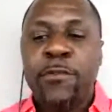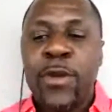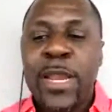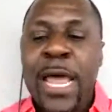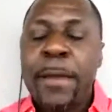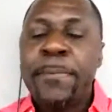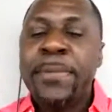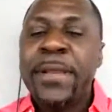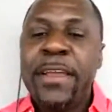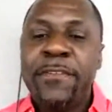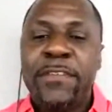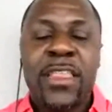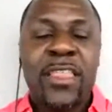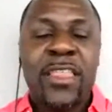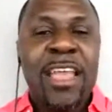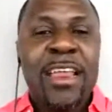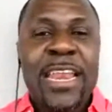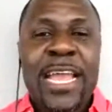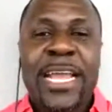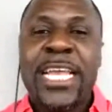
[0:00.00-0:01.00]
And I believe the
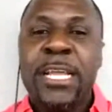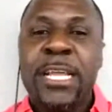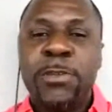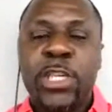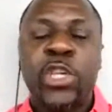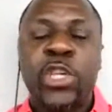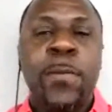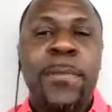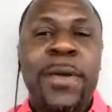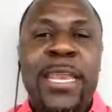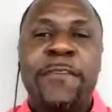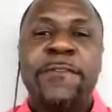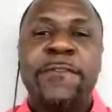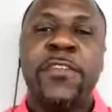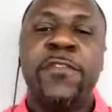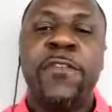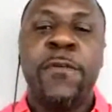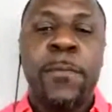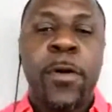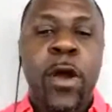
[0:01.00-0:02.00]
thing that keeps so many of us
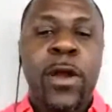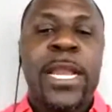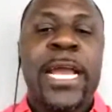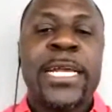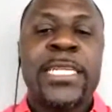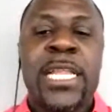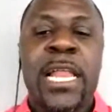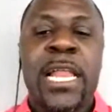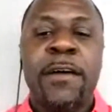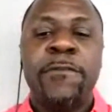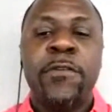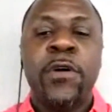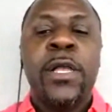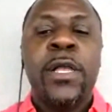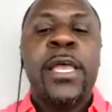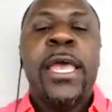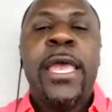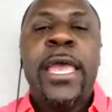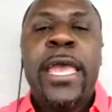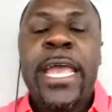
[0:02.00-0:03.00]
from our next level
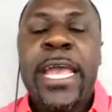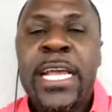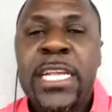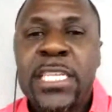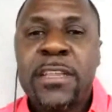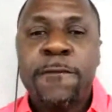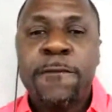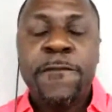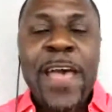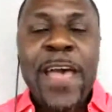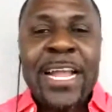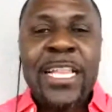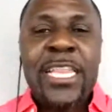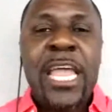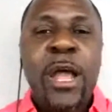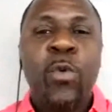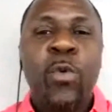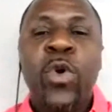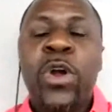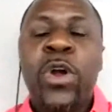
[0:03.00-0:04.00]
is the fact
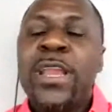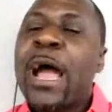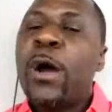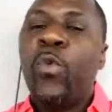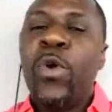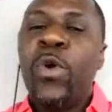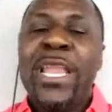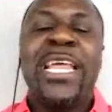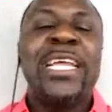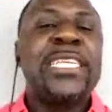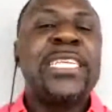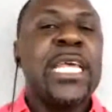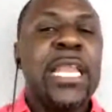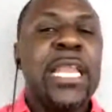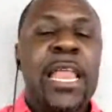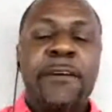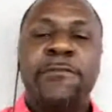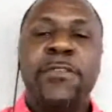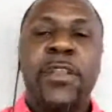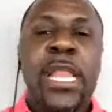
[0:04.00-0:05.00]
that we're not willing to
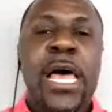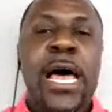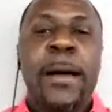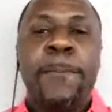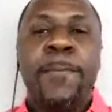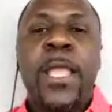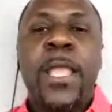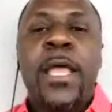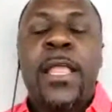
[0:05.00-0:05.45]
level up,